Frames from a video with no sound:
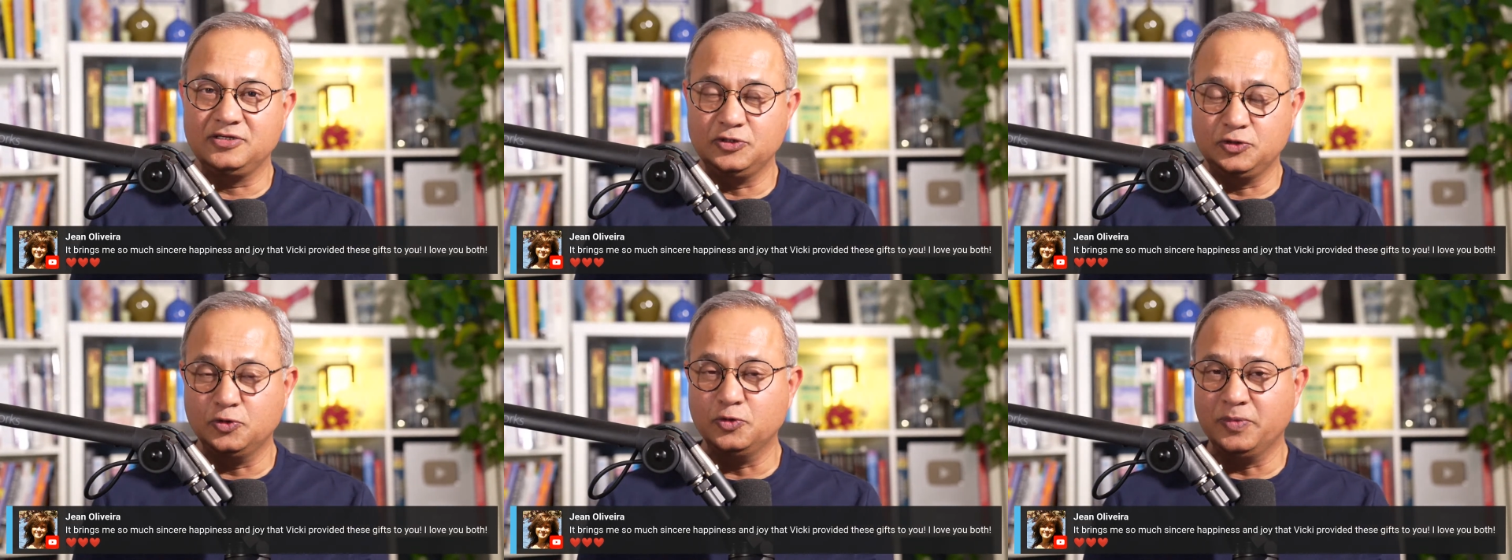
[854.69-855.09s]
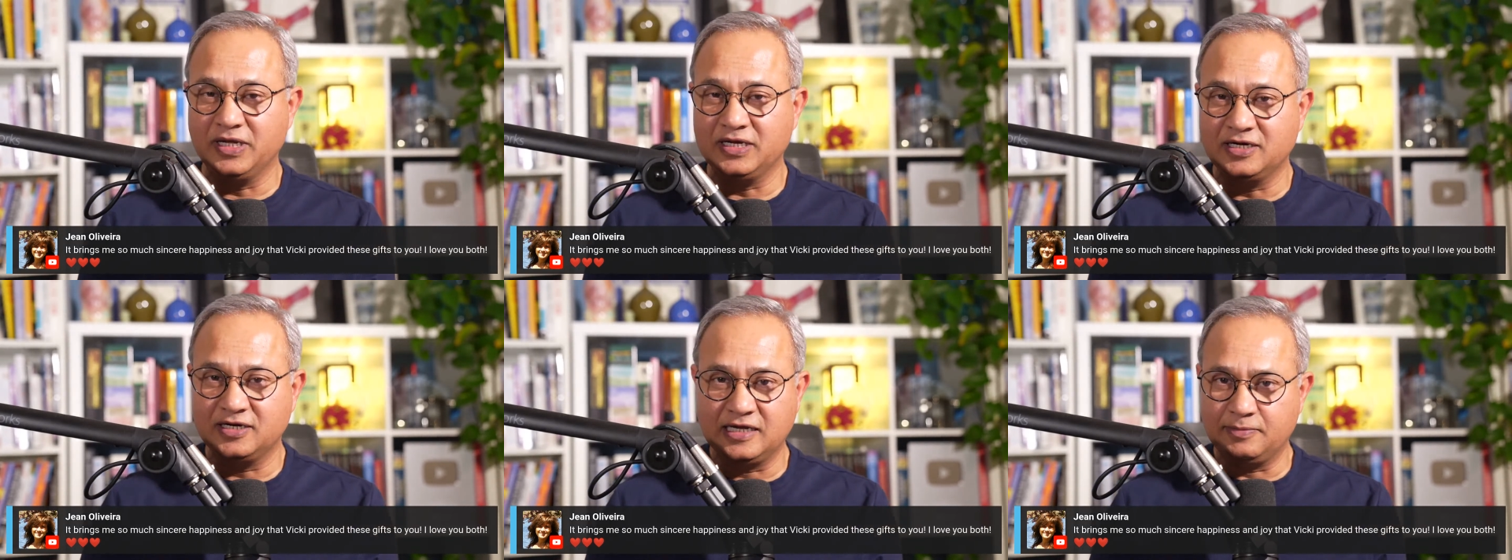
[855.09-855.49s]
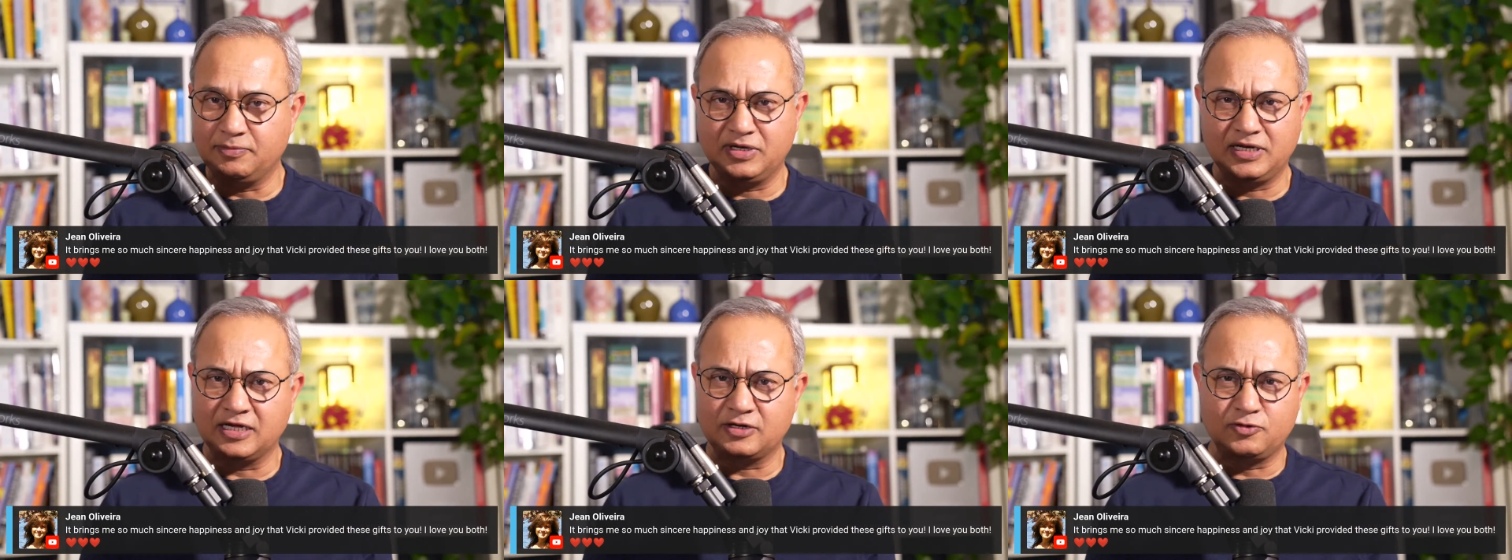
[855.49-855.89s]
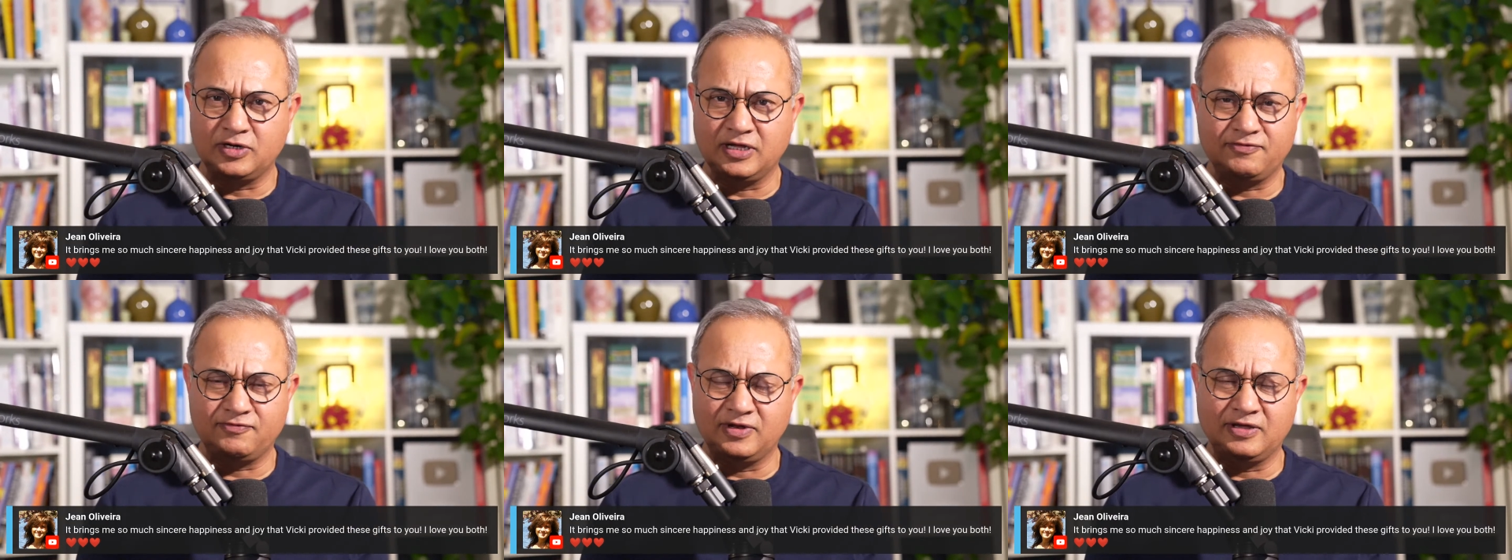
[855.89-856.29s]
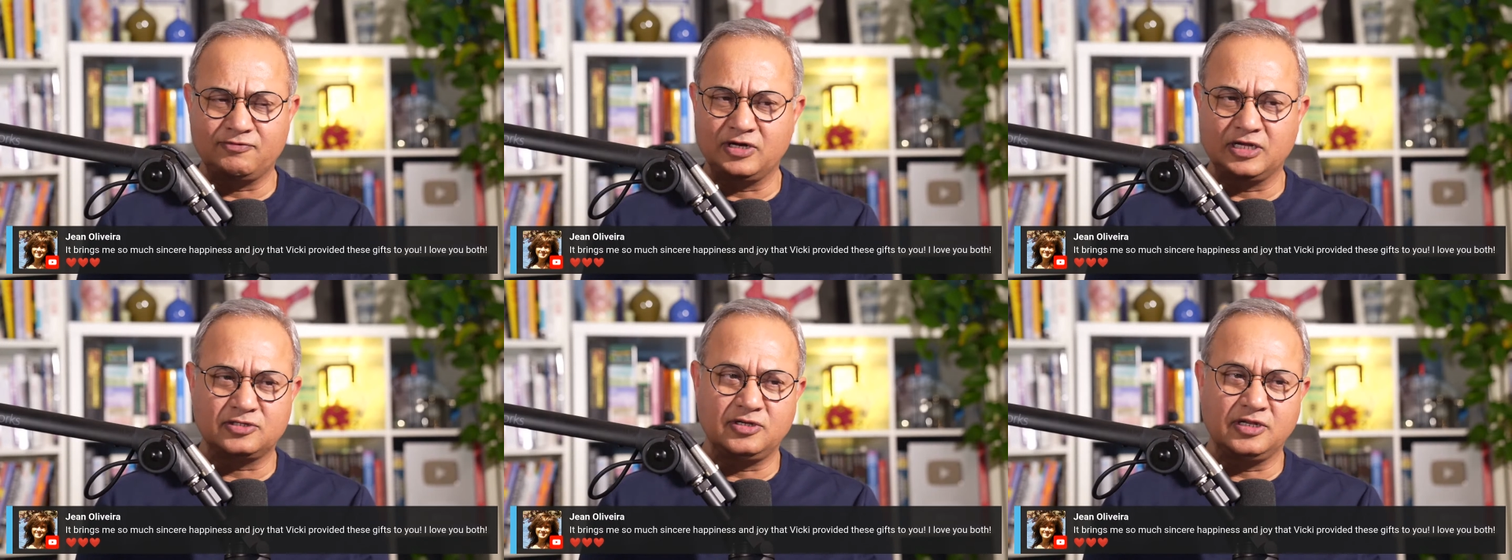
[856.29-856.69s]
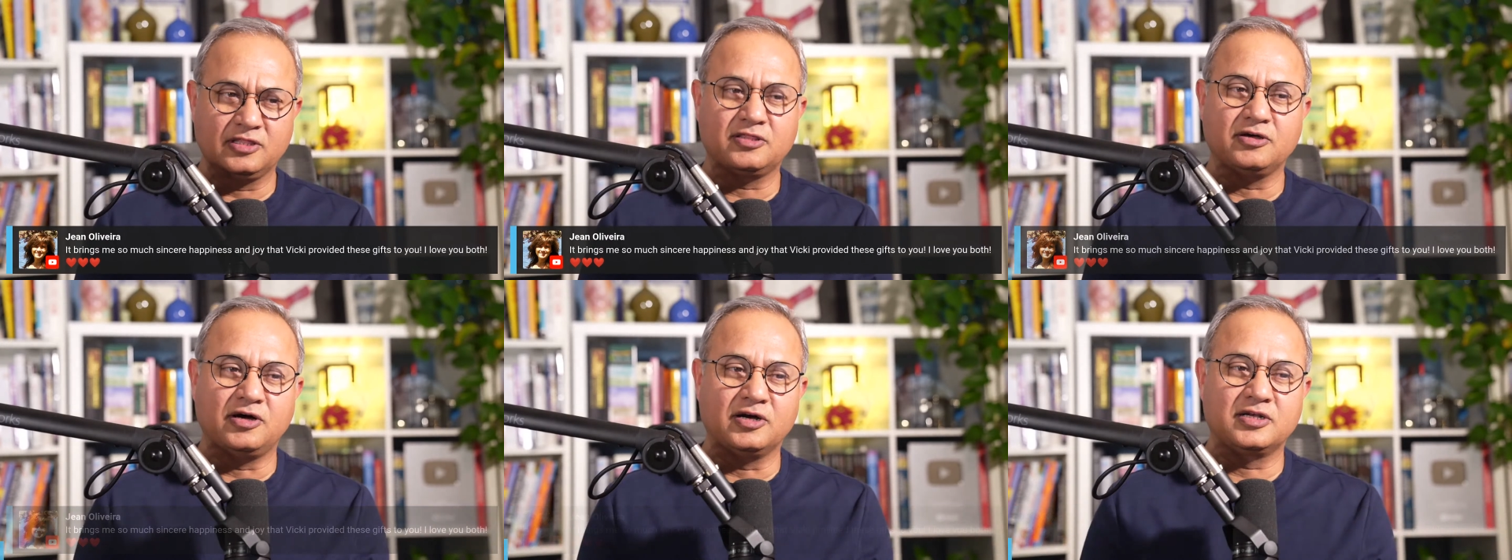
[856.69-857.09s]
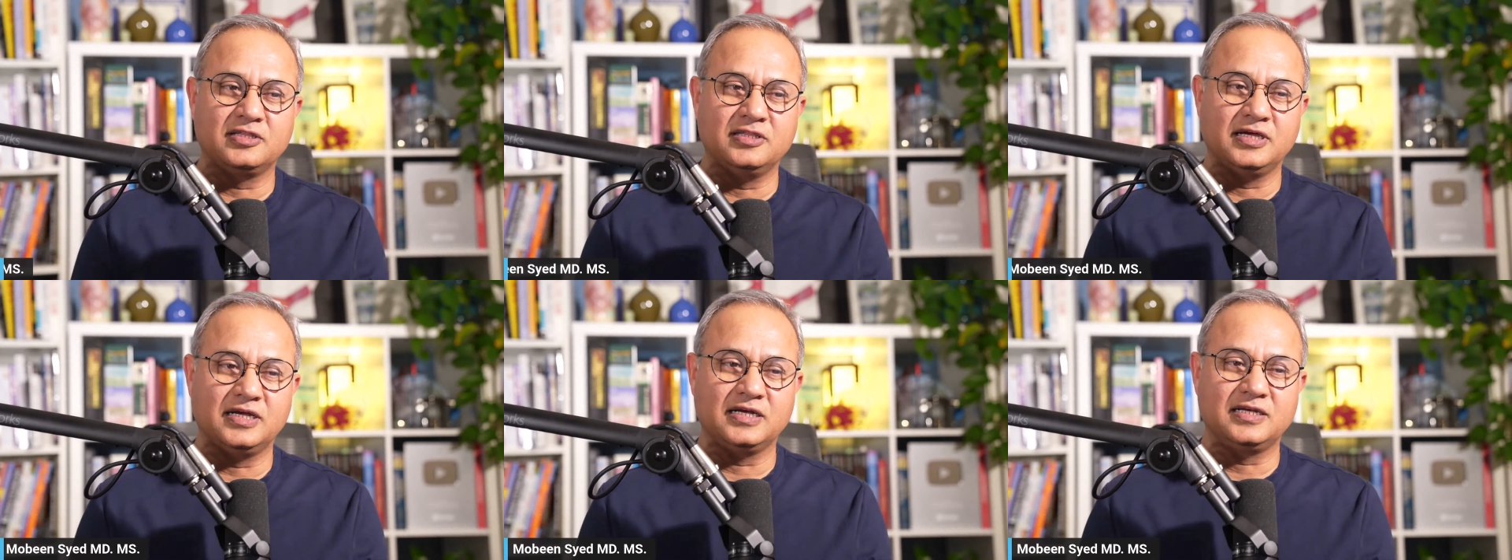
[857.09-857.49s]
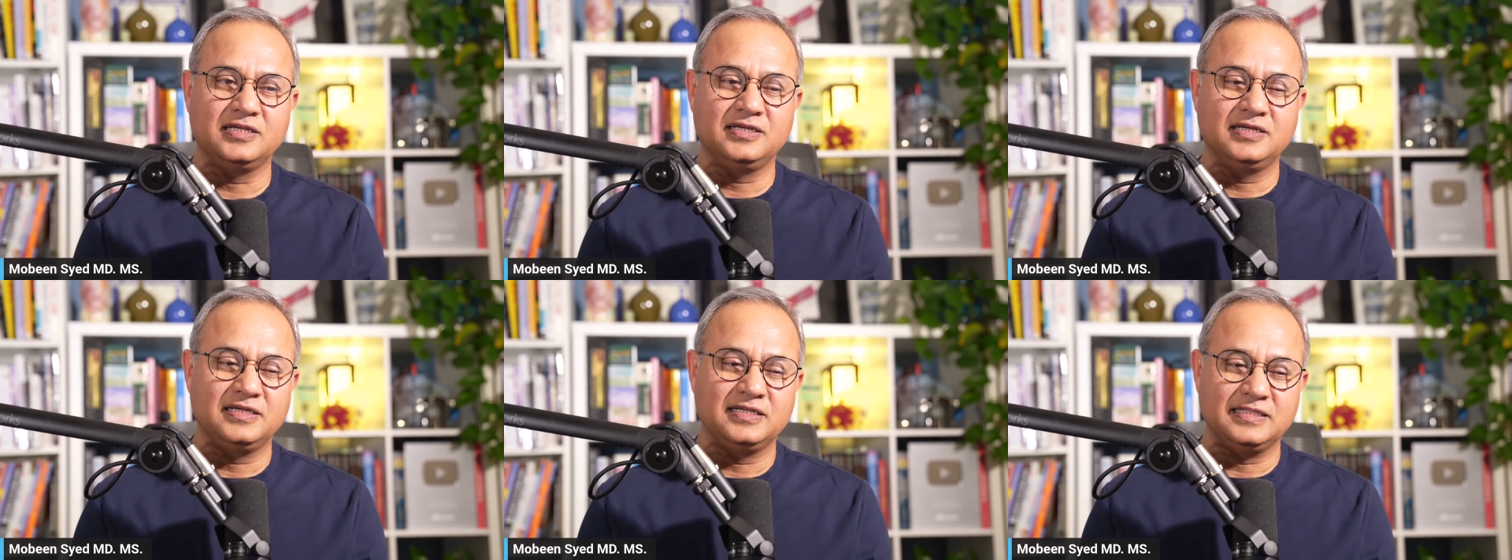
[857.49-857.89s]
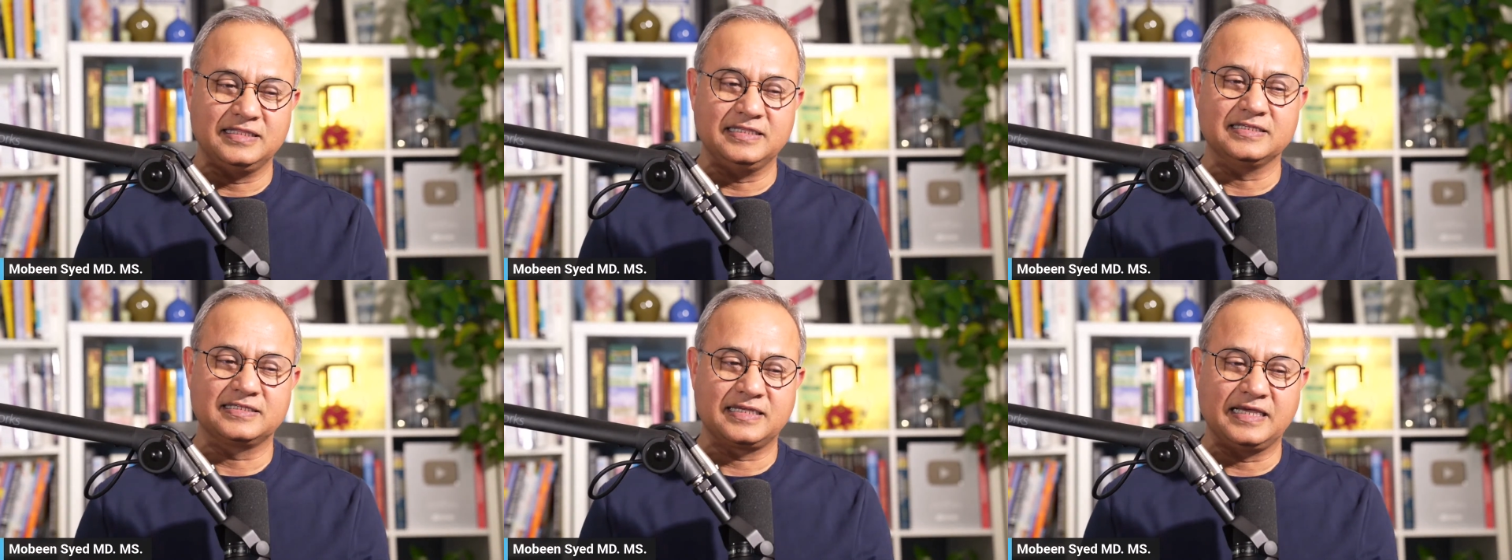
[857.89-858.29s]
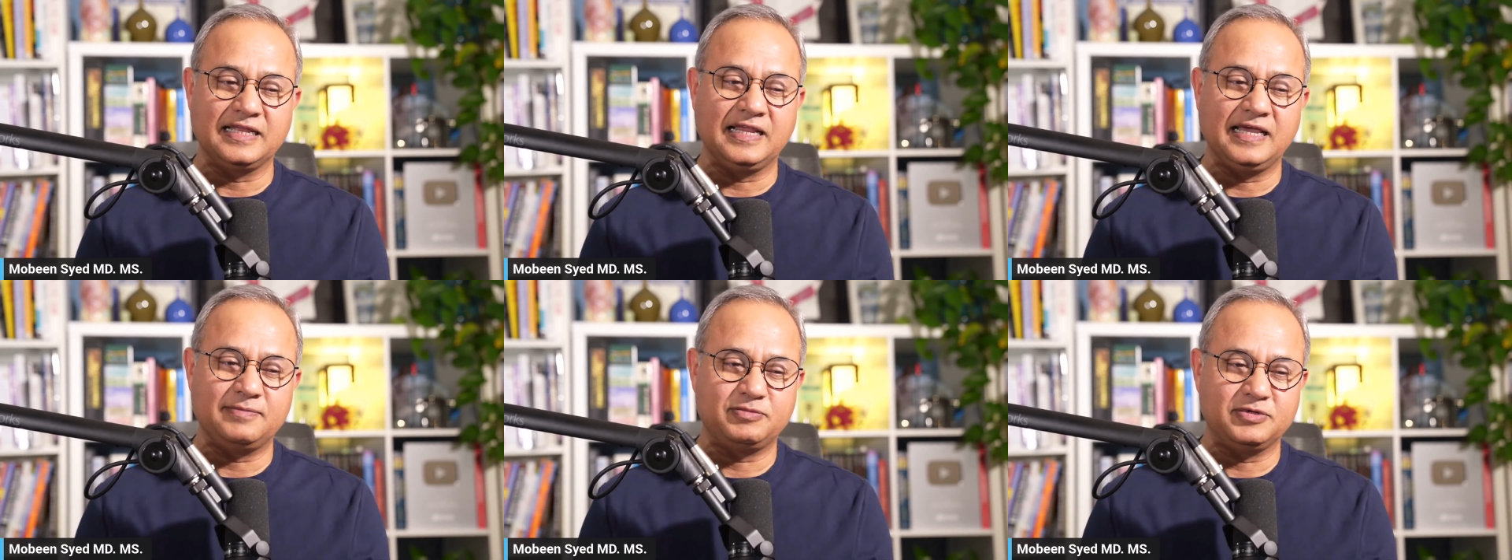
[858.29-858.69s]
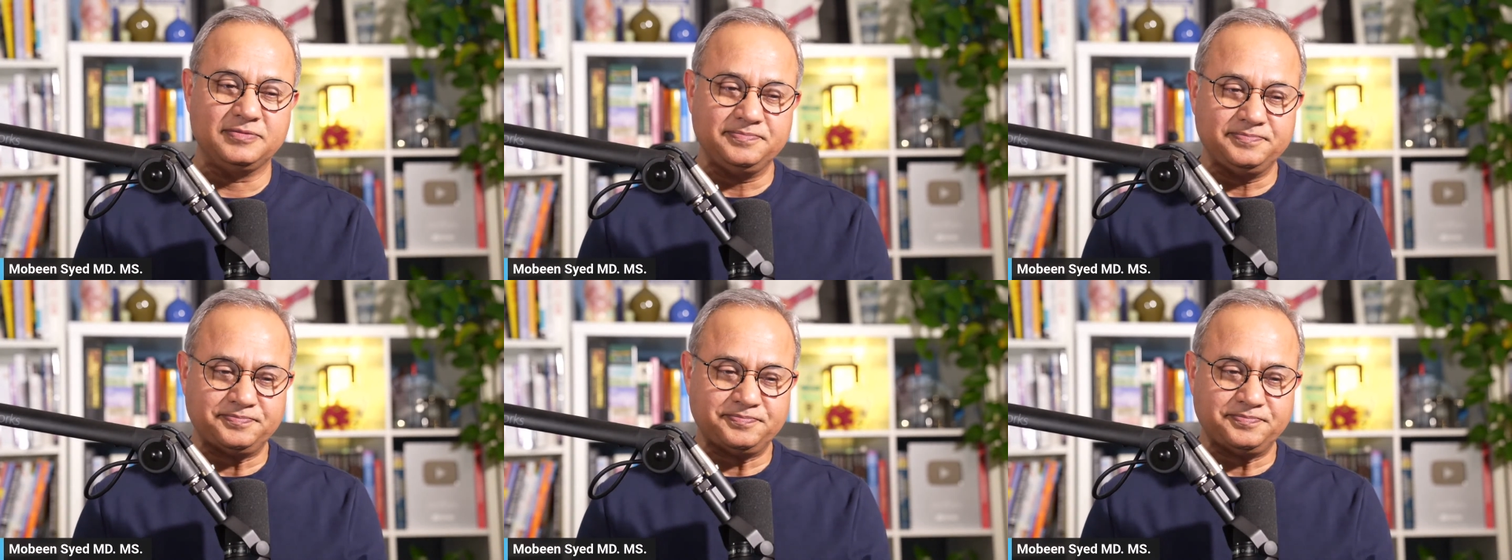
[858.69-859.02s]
You made it happen. I could have never actually thought that this can happen.